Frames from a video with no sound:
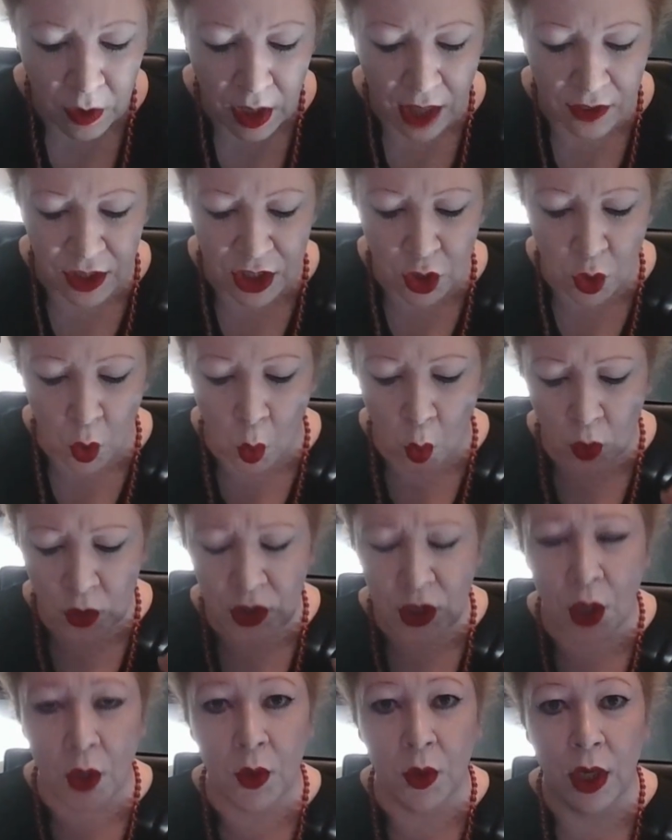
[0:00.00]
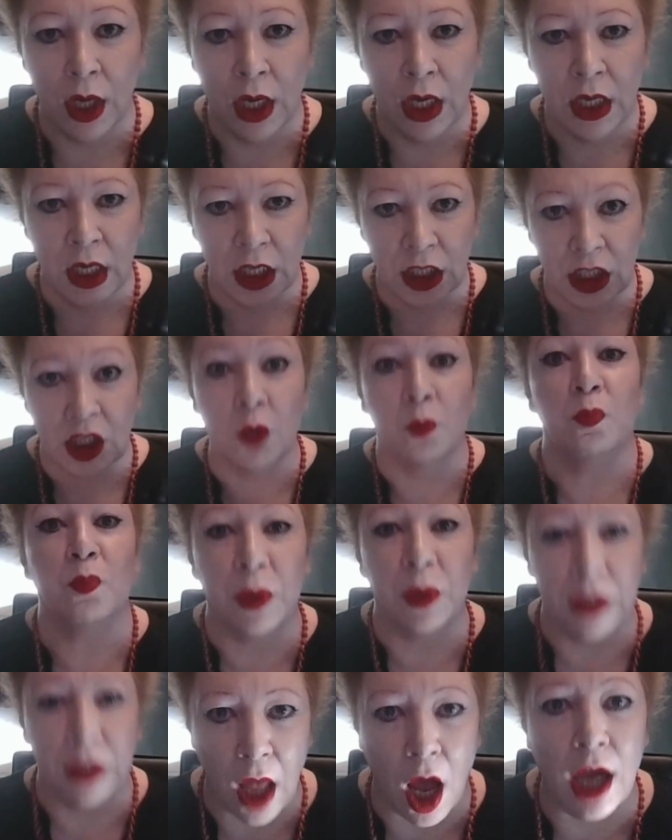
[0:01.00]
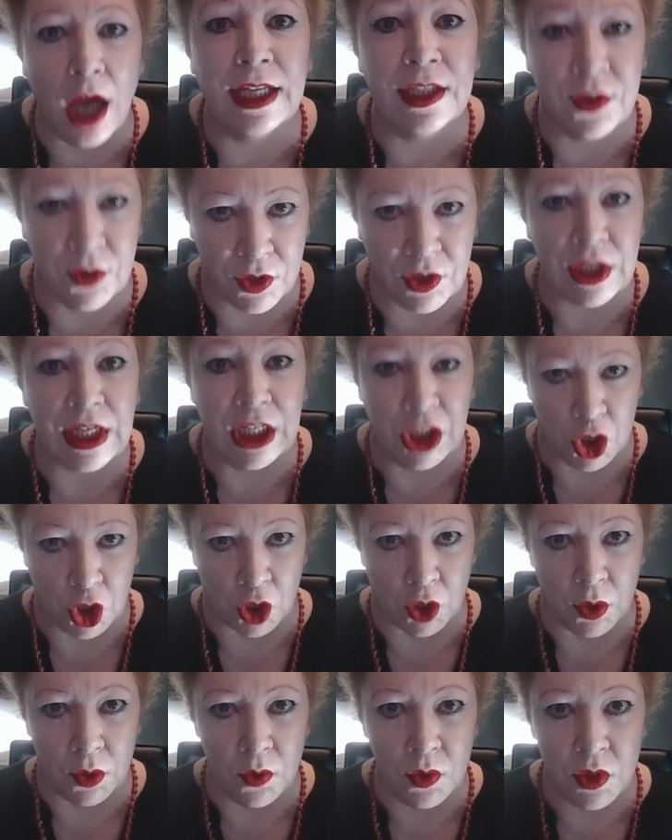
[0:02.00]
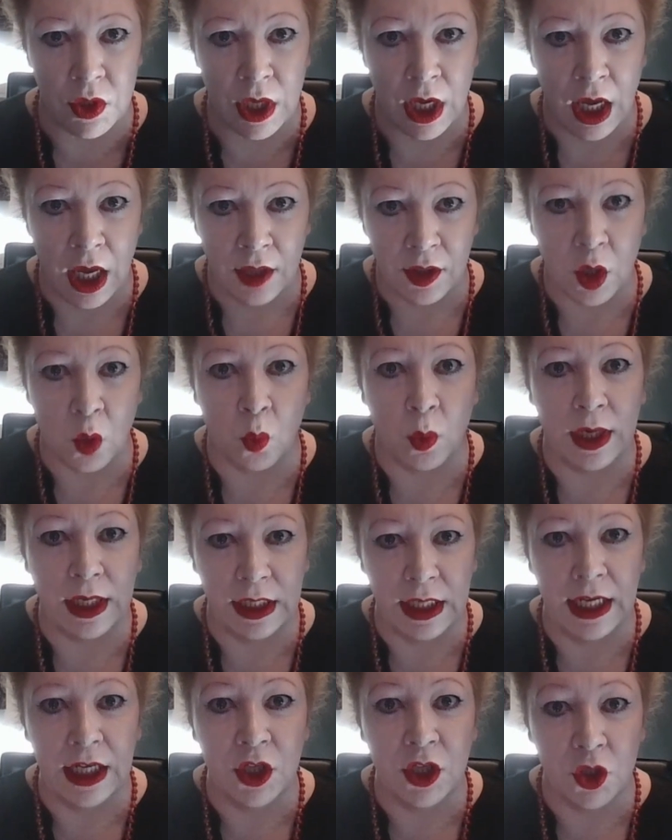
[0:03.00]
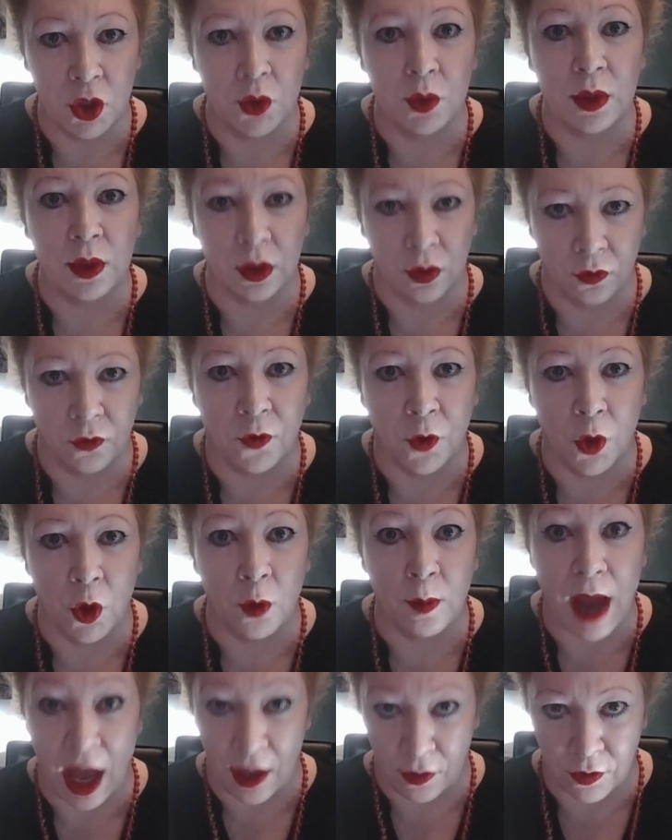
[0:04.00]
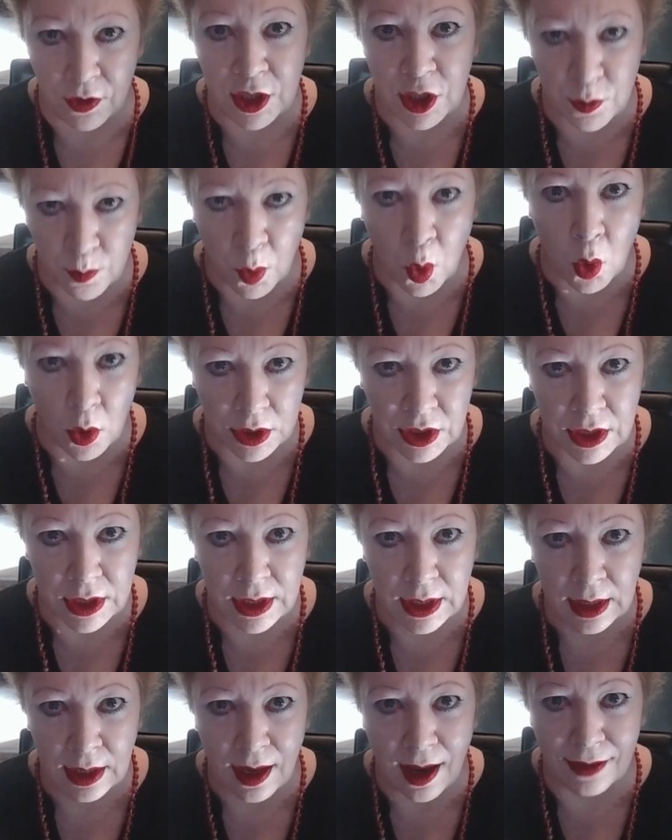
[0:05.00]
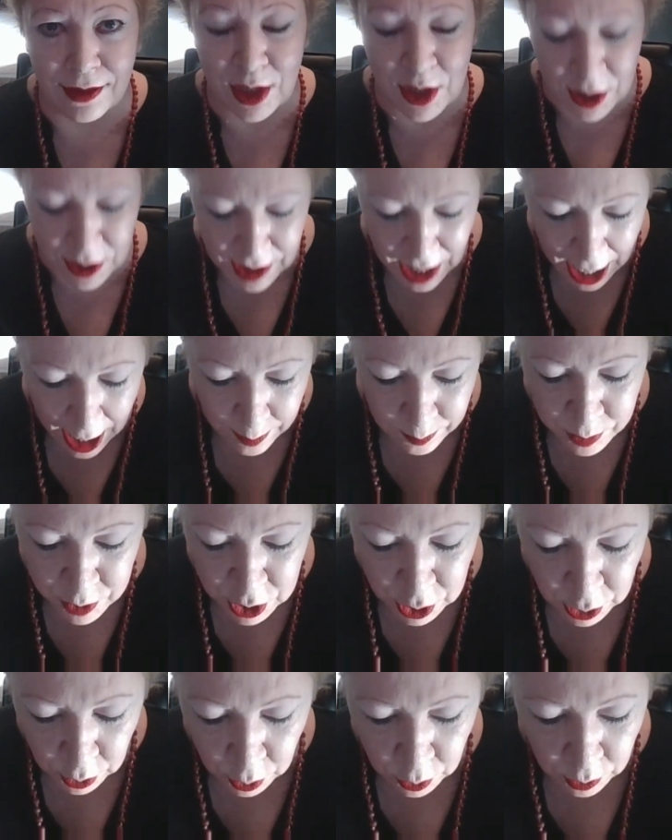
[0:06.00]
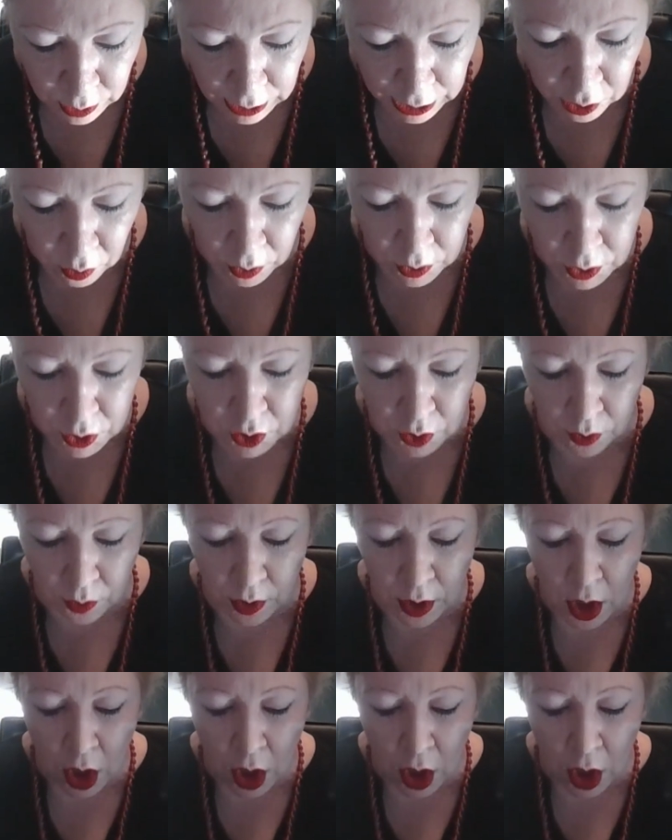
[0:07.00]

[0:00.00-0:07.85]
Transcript: There's also compliance issues that we need to confirm at this point, and this is absolutely crucial.